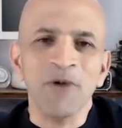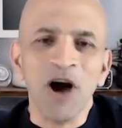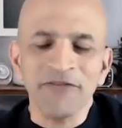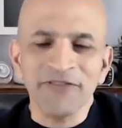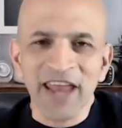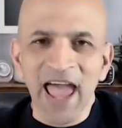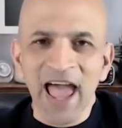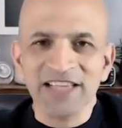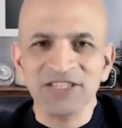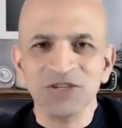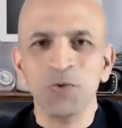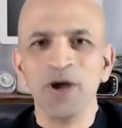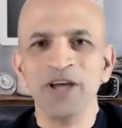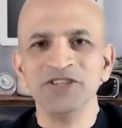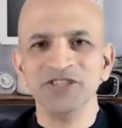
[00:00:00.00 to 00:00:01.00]
often
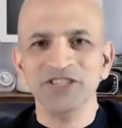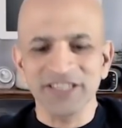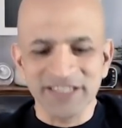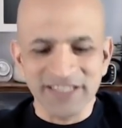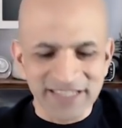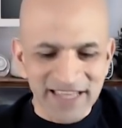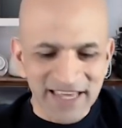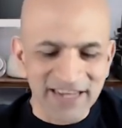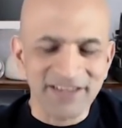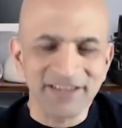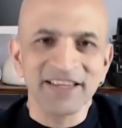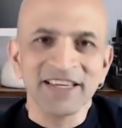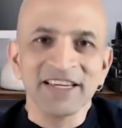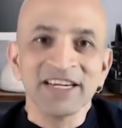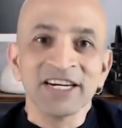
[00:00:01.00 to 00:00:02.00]
asked questions that